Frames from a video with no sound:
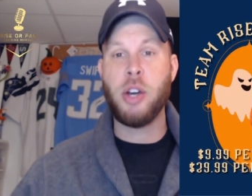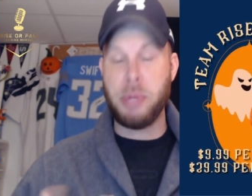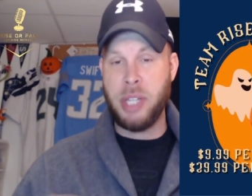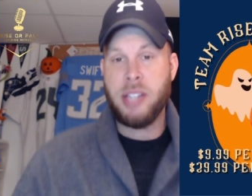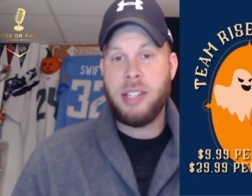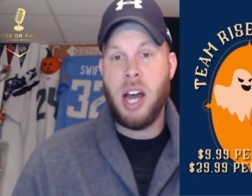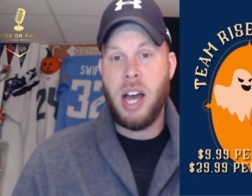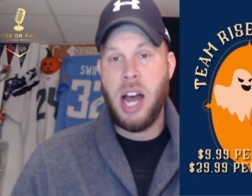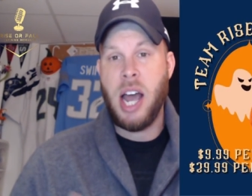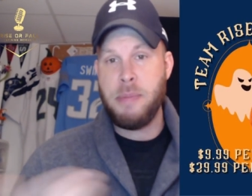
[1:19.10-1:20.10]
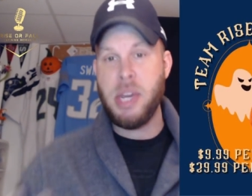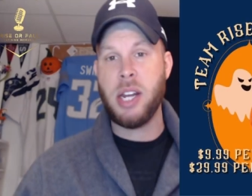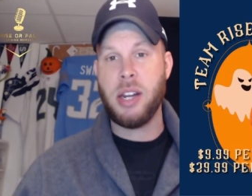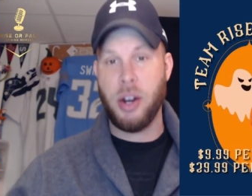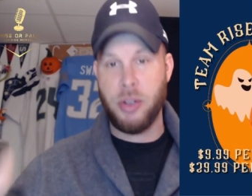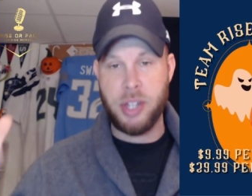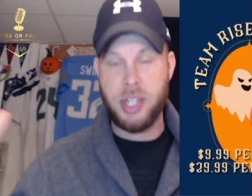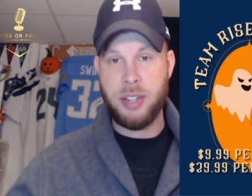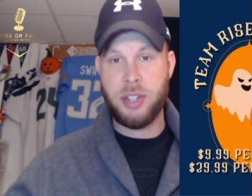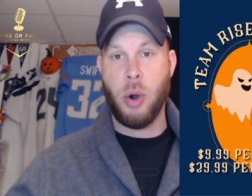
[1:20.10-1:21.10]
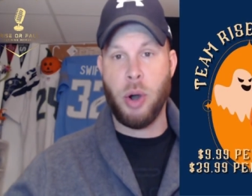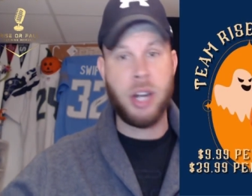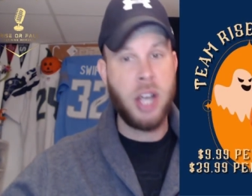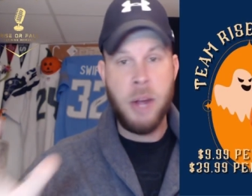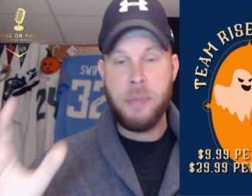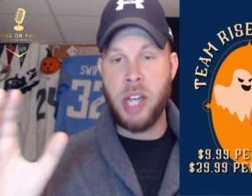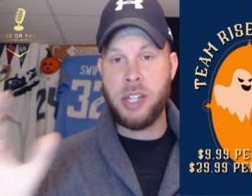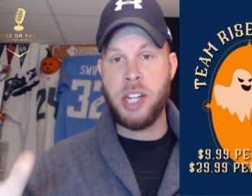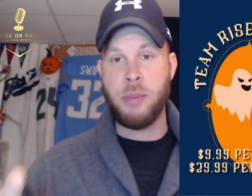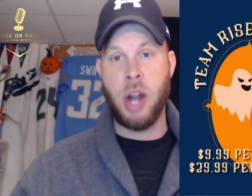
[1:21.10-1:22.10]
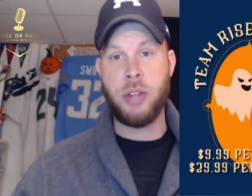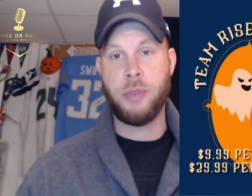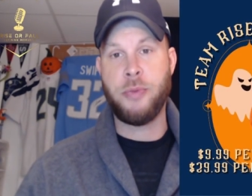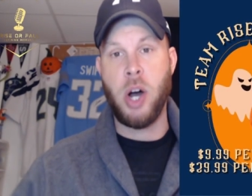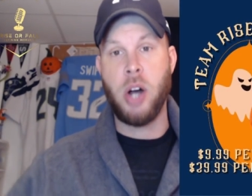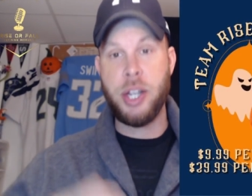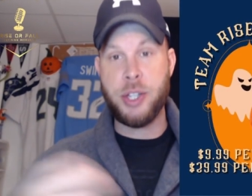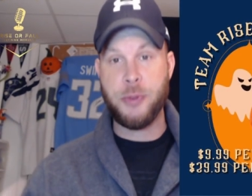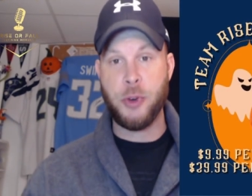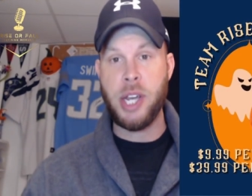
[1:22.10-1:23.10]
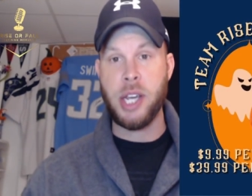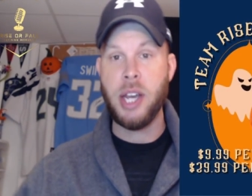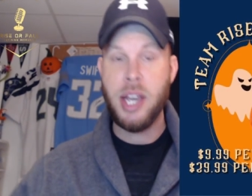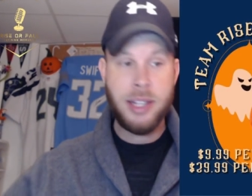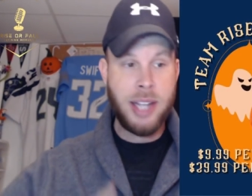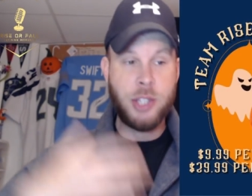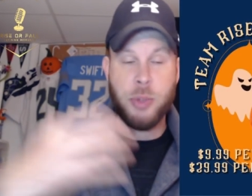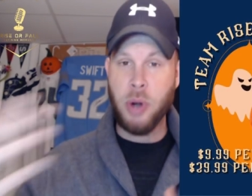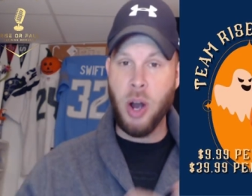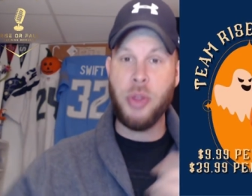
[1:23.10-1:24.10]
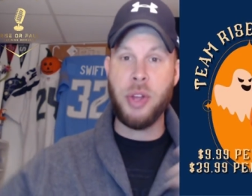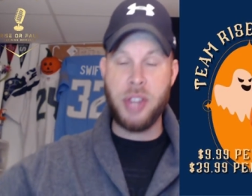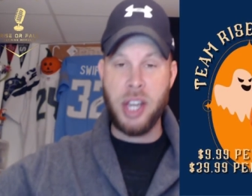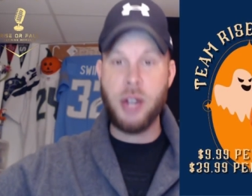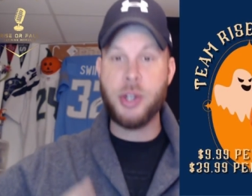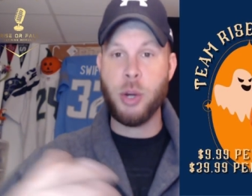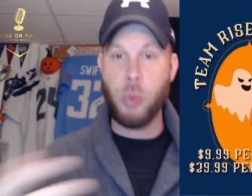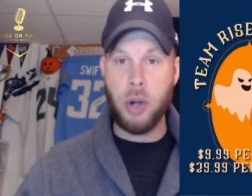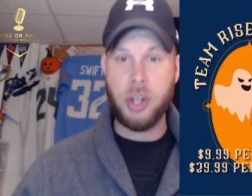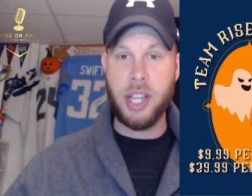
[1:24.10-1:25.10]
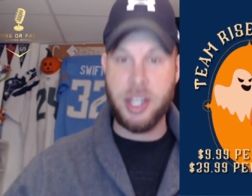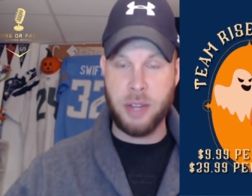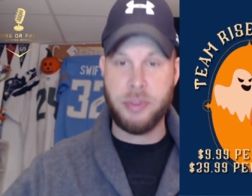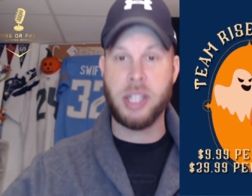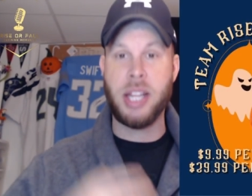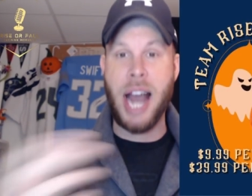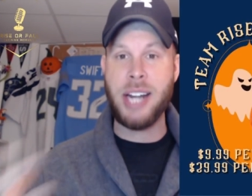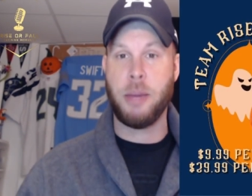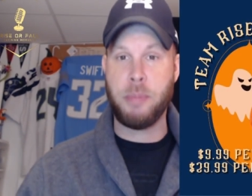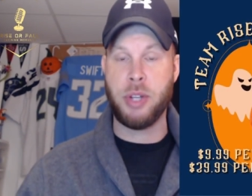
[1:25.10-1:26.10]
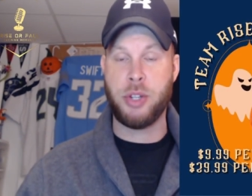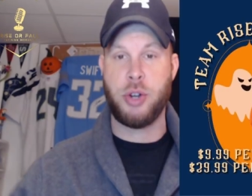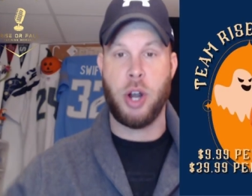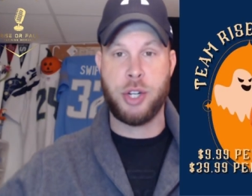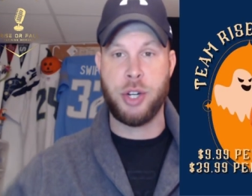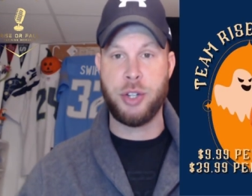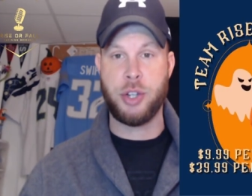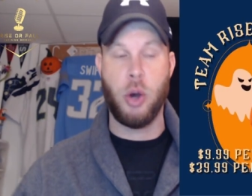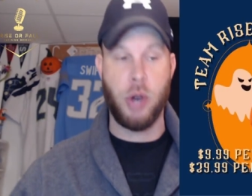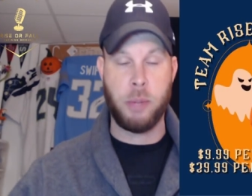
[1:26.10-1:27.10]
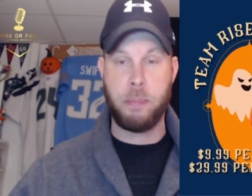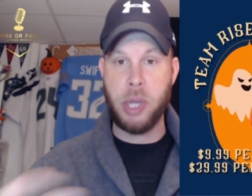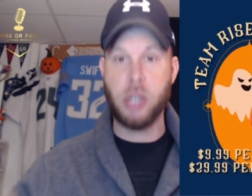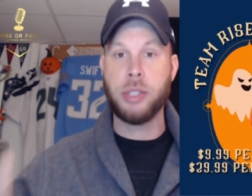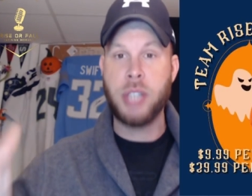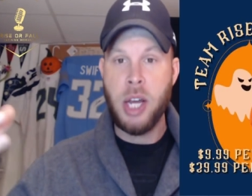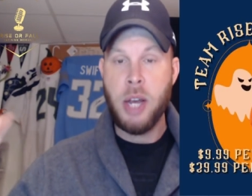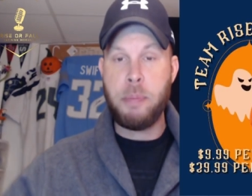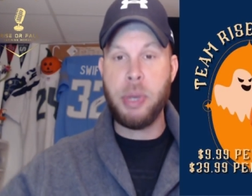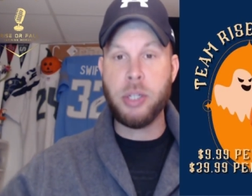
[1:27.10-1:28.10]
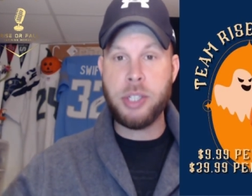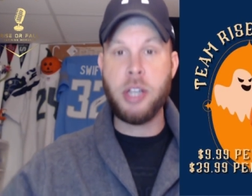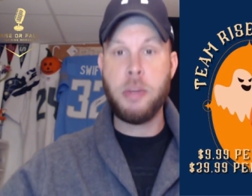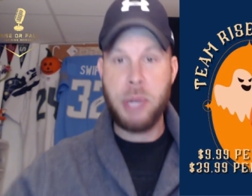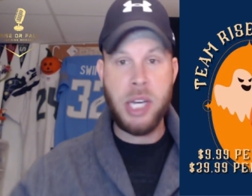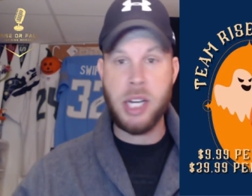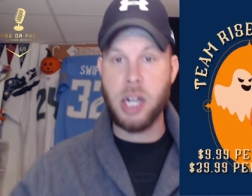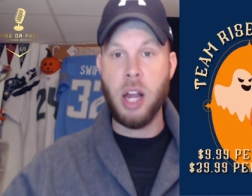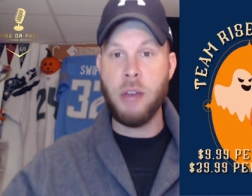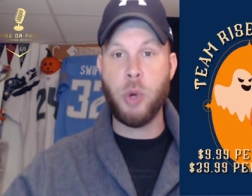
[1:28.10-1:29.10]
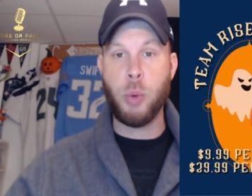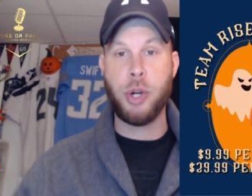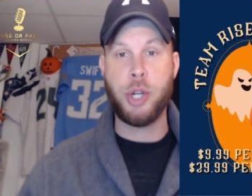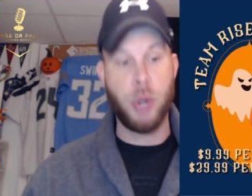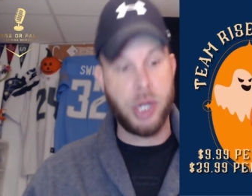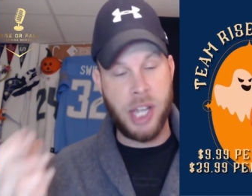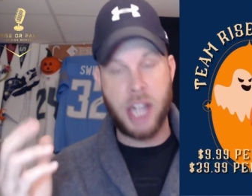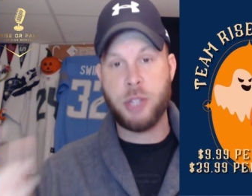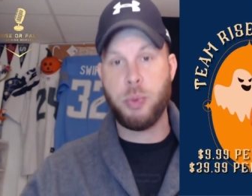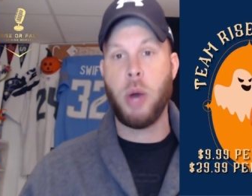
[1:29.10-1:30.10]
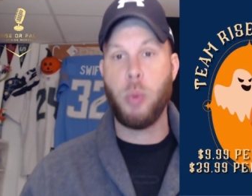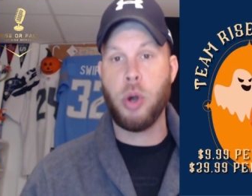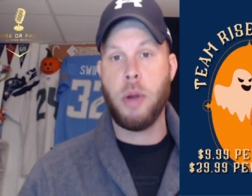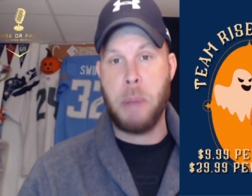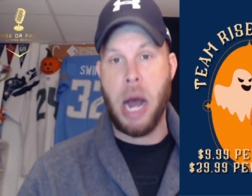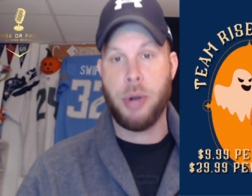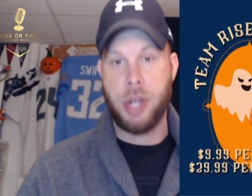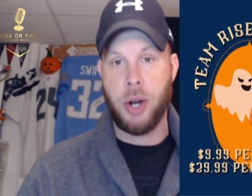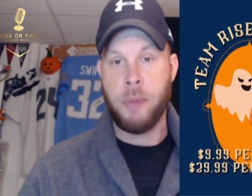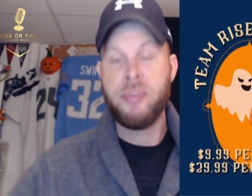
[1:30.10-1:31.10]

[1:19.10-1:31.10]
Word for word: but that's how I mean it here. The Discord at Team Rise or Fall, it's free. And that's where all the, the interworkings of the lineup construction is going. Build, build, compete, and love what we're doing. That's what we're about here